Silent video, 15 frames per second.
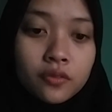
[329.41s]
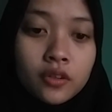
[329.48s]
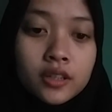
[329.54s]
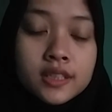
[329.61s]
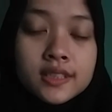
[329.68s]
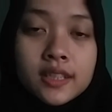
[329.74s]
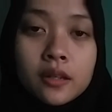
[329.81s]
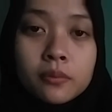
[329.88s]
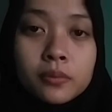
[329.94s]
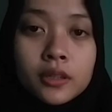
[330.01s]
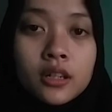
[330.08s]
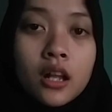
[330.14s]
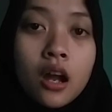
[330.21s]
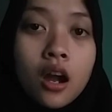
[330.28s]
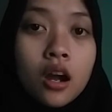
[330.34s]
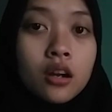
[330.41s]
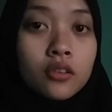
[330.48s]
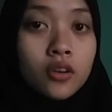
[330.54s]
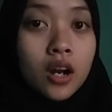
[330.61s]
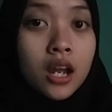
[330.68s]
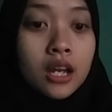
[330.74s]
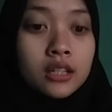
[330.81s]
For example,
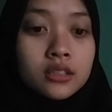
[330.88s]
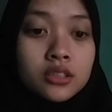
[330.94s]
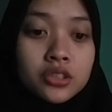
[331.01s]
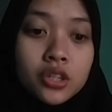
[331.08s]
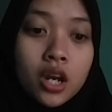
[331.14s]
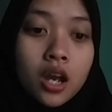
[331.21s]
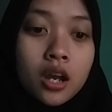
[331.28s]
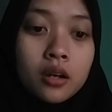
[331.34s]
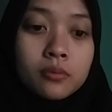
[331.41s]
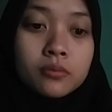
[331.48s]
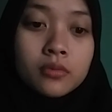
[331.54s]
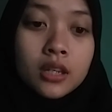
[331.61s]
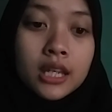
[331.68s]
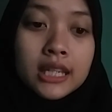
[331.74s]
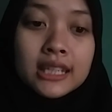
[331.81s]
run, jump,